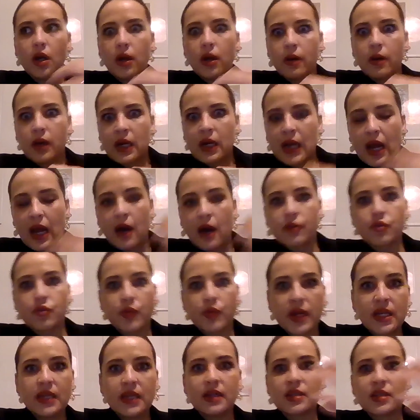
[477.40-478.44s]
cloud
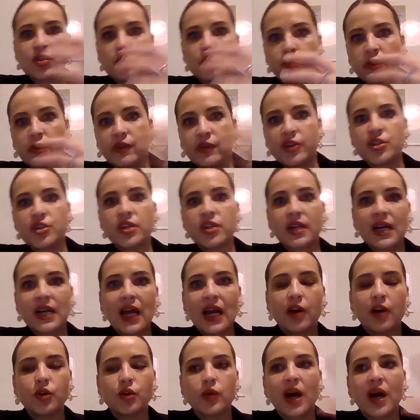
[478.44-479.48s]
readiness, or moving to the
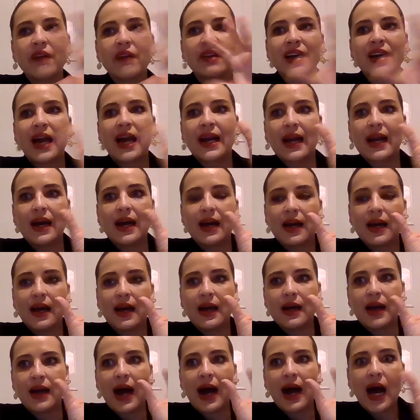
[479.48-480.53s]
cloud, or having like a
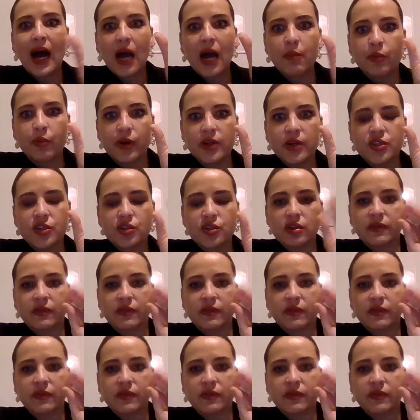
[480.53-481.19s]
hybrid sort of